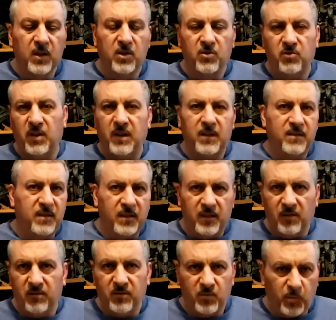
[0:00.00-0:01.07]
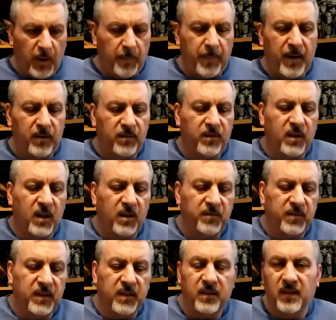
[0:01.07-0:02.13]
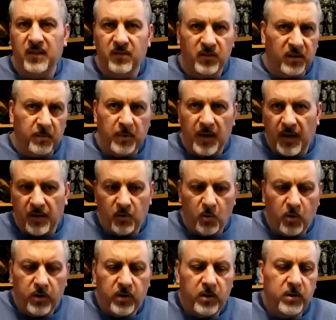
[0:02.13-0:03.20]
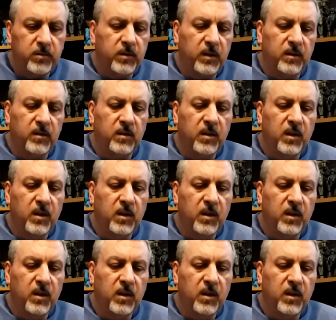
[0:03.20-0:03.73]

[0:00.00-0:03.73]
trying to sit there and swap out stuff, and then things are going to be out of order, and